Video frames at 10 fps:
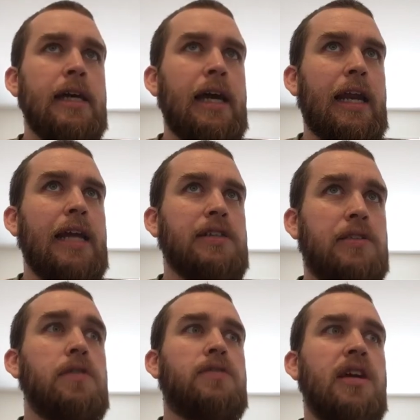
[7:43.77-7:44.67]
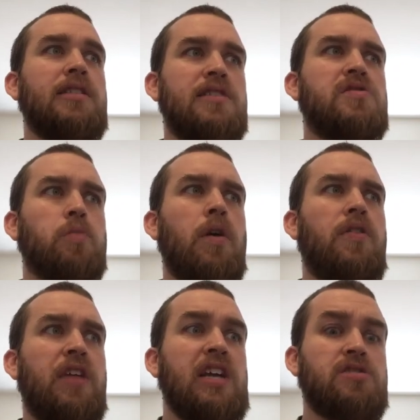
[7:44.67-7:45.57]
and I do think this is where
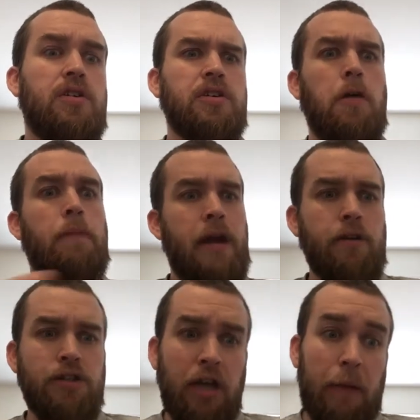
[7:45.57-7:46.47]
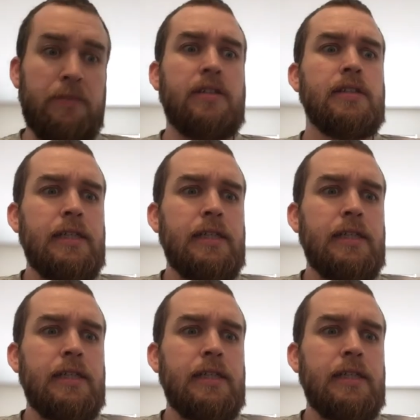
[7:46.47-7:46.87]
things started to go pear-shaped.